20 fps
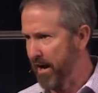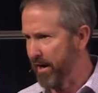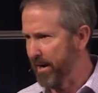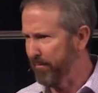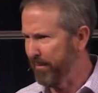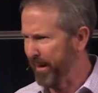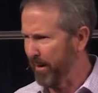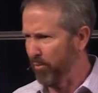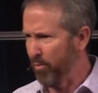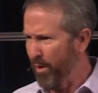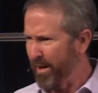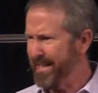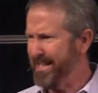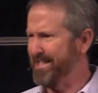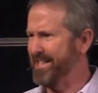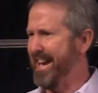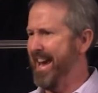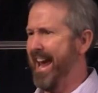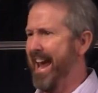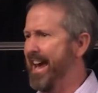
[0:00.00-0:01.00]
And I'm like, what
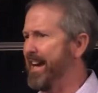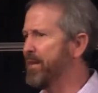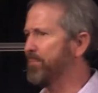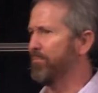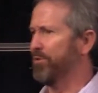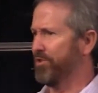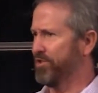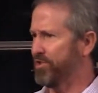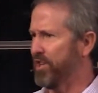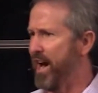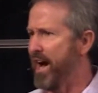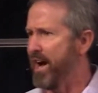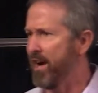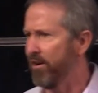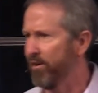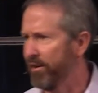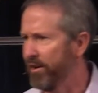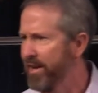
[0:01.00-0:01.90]
is animal style?